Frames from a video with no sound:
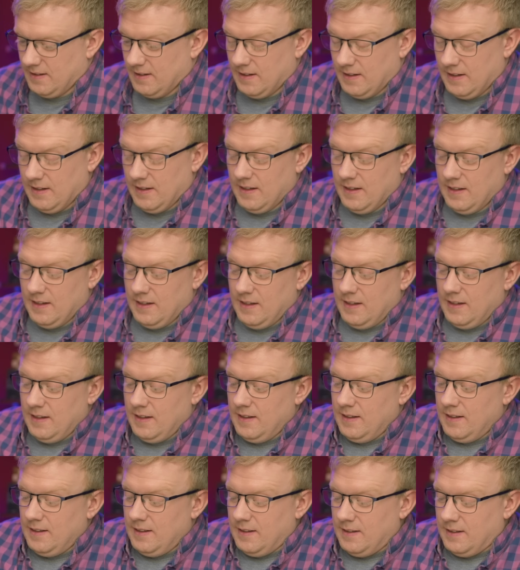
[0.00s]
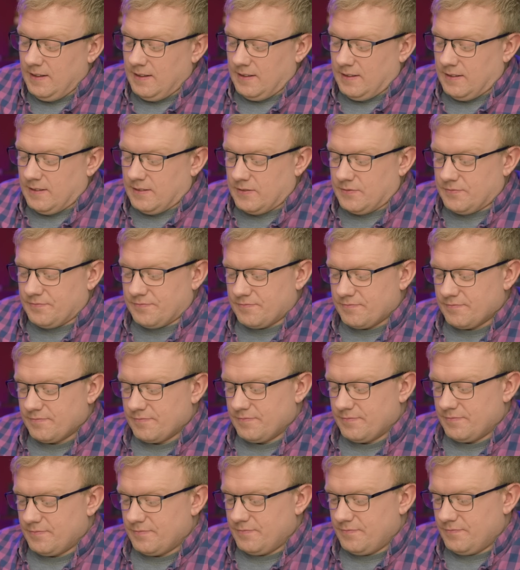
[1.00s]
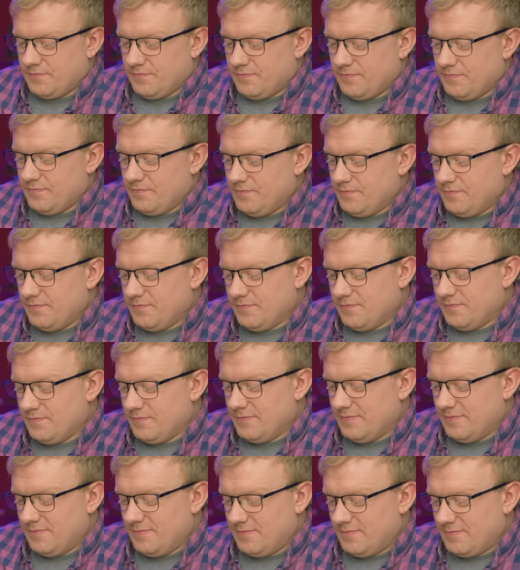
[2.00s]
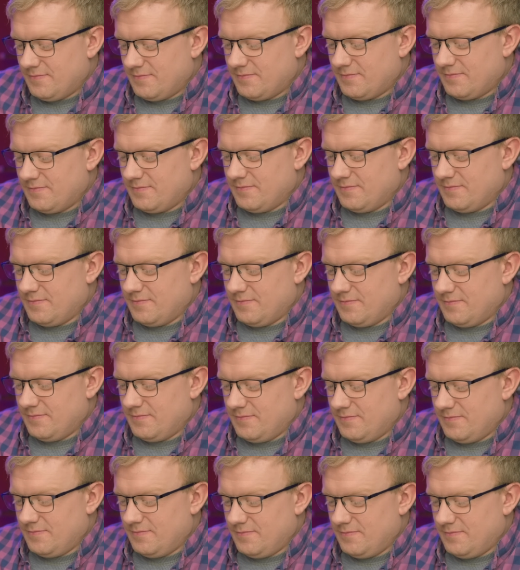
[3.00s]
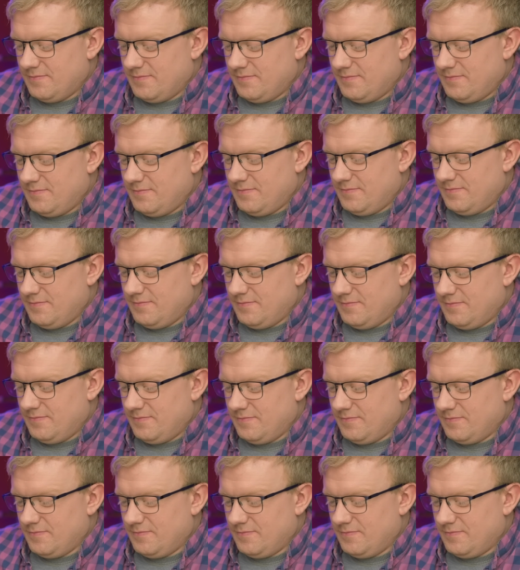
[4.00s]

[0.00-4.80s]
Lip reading: [no speech]